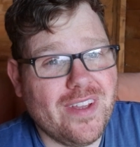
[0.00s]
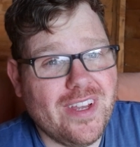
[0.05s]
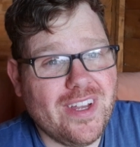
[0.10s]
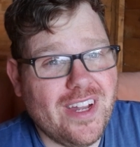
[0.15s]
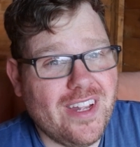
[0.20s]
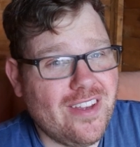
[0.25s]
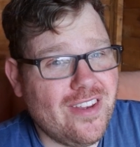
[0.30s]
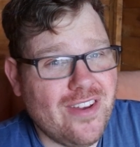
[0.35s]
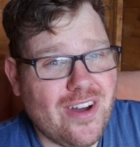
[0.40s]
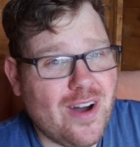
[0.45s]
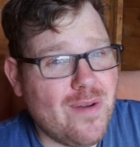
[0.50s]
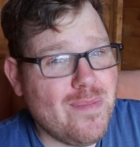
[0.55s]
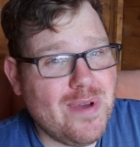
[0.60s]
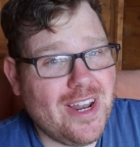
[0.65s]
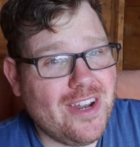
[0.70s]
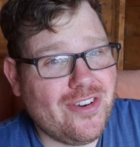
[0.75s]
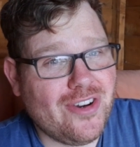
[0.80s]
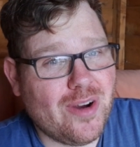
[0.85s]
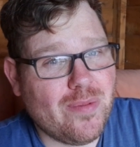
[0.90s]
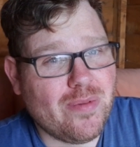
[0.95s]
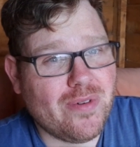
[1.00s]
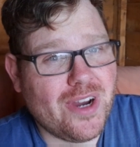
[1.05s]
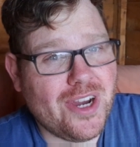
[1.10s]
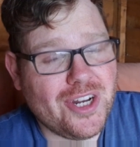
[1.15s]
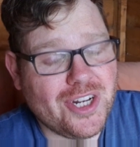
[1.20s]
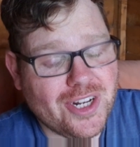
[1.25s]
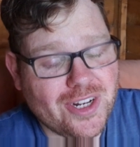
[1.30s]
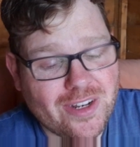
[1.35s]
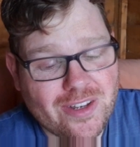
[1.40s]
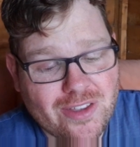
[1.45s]
It's not a military
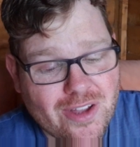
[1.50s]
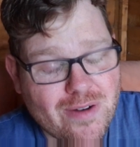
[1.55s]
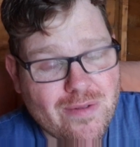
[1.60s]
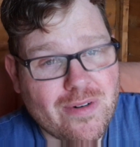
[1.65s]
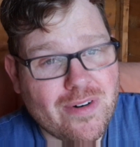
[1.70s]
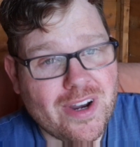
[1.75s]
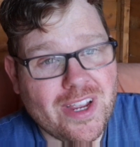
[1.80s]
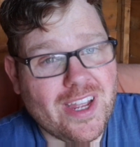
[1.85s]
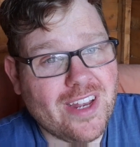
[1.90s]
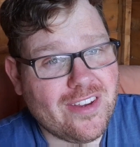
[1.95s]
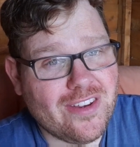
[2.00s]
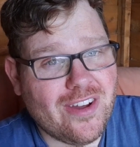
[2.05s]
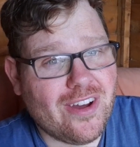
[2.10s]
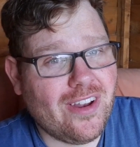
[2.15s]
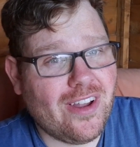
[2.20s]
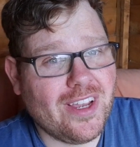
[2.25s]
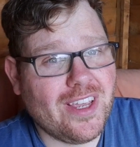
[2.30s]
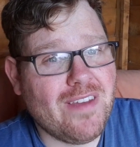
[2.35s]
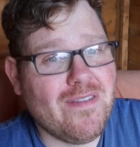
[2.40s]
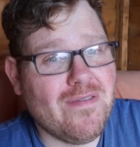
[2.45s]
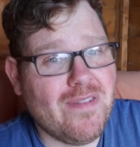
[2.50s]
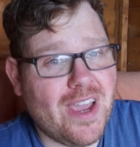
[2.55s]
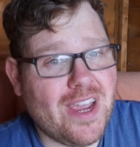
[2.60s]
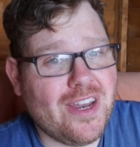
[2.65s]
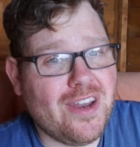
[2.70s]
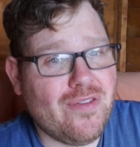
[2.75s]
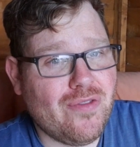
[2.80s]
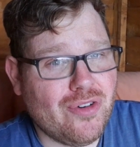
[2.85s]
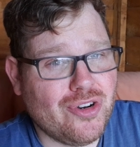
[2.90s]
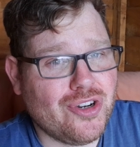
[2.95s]
operation, don't worry. It's not like
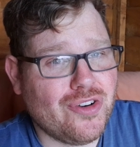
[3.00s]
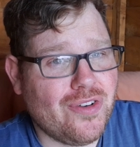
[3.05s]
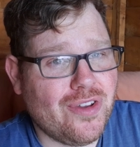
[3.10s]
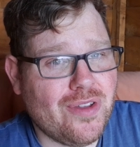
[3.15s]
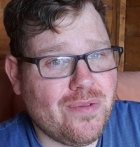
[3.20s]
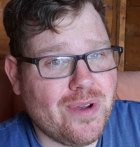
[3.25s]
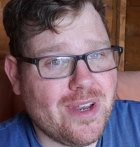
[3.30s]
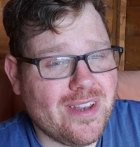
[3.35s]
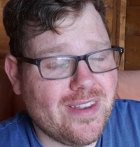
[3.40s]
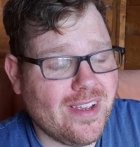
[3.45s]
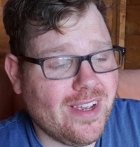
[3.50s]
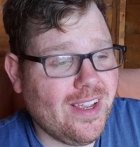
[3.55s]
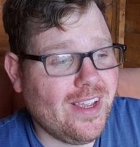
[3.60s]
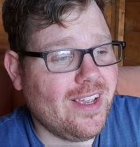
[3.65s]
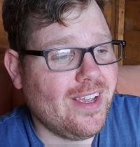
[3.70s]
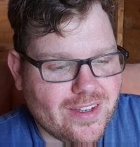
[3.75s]
invading Russia in the winter.